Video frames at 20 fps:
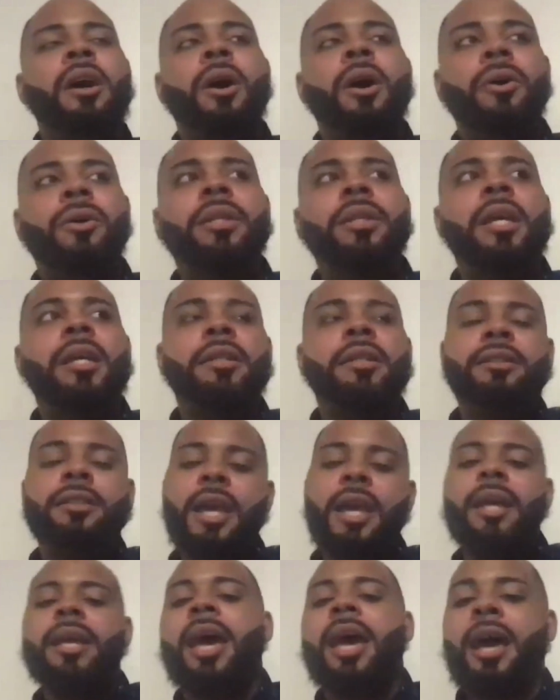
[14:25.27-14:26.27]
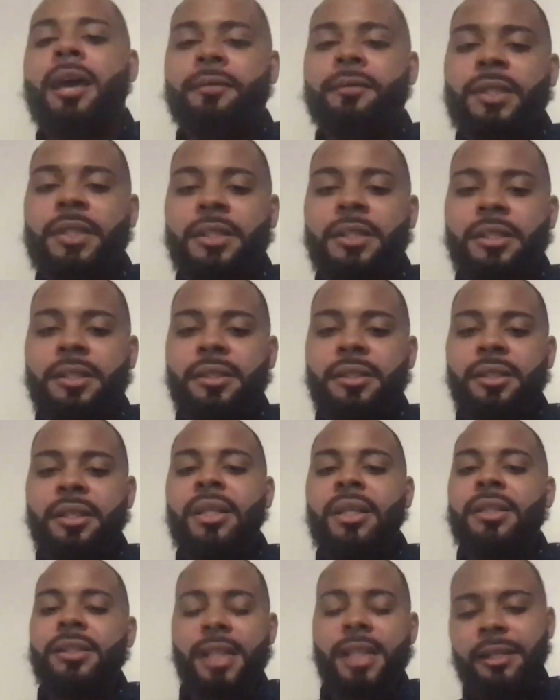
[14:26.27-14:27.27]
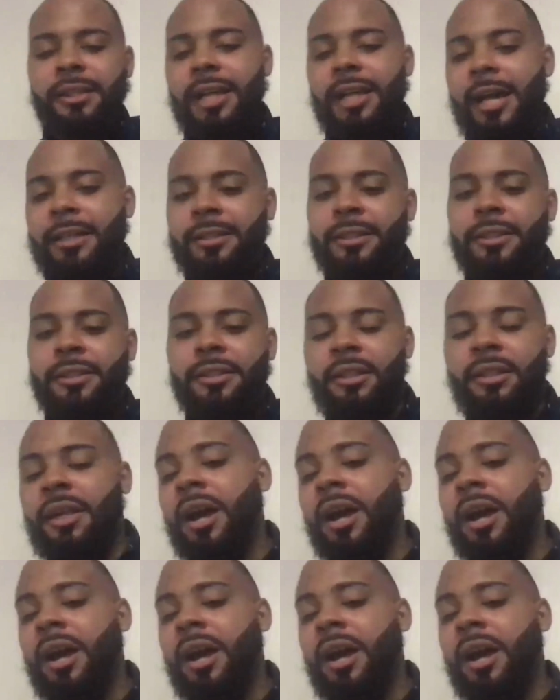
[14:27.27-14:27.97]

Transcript: okay, they have this, they like it,